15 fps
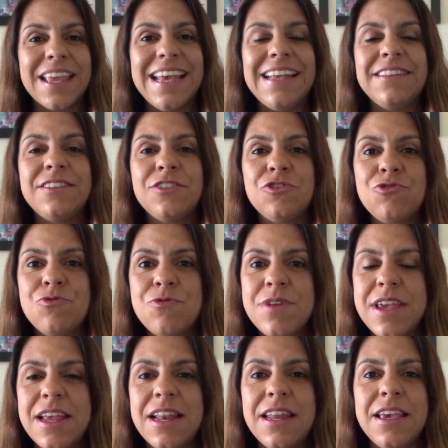It's
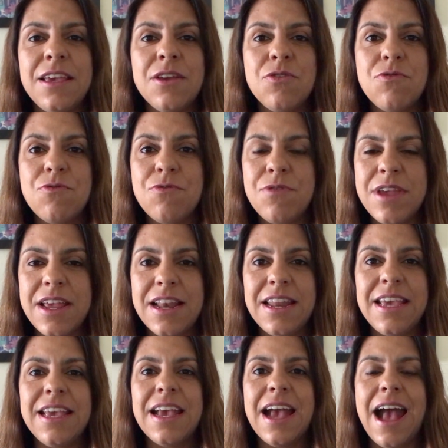really,
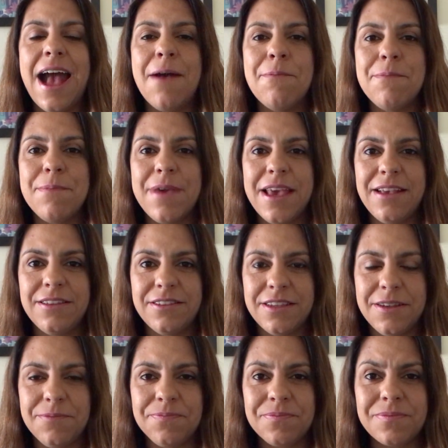really
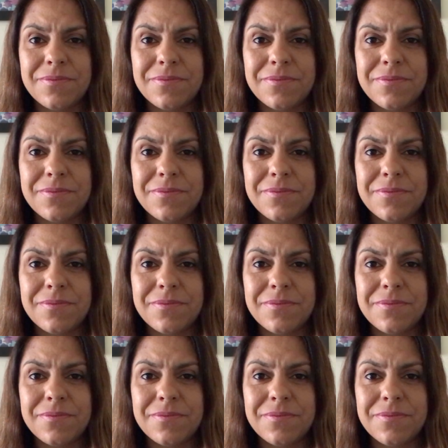amazing.